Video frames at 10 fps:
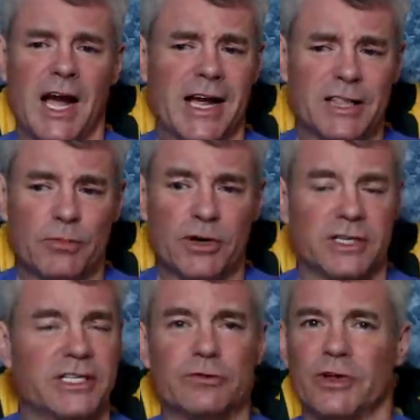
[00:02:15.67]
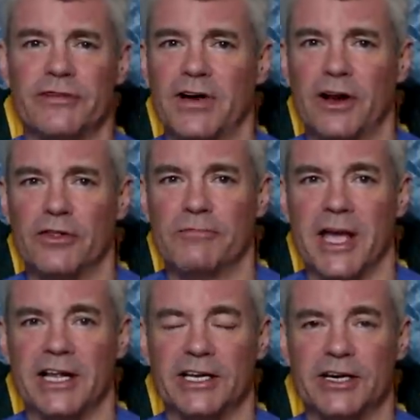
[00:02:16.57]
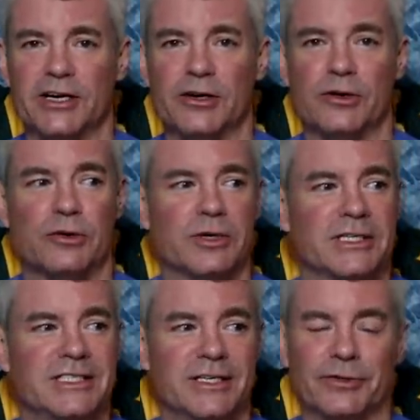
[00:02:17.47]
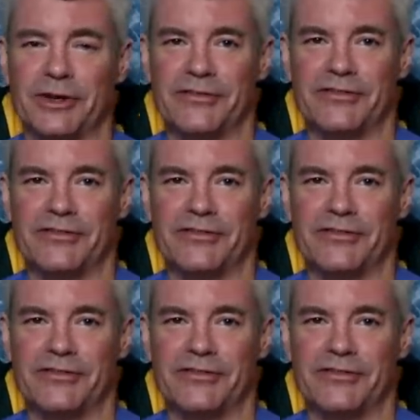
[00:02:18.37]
I got the book, didn't really follow the paleo, didn't really